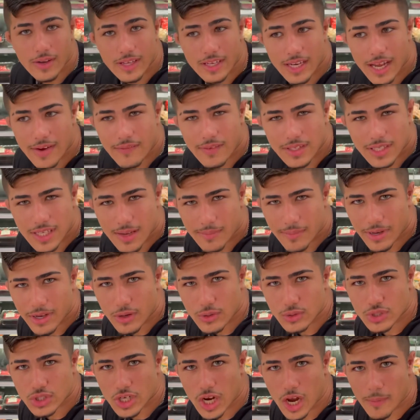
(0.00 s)
and every time I
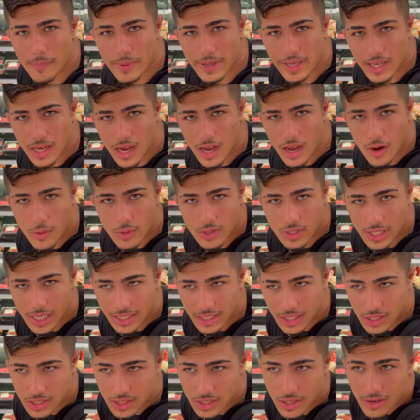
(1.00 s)
go shopping, I always like
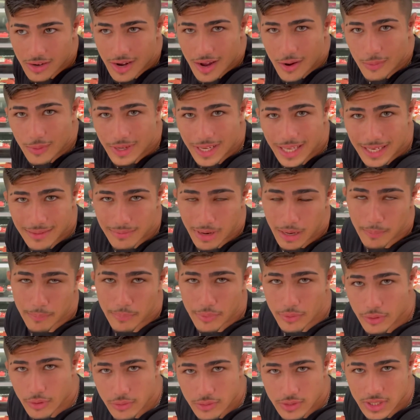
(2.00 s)
to start out getting my
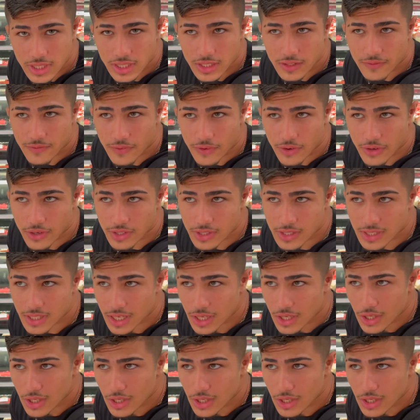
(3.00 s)
proteins first.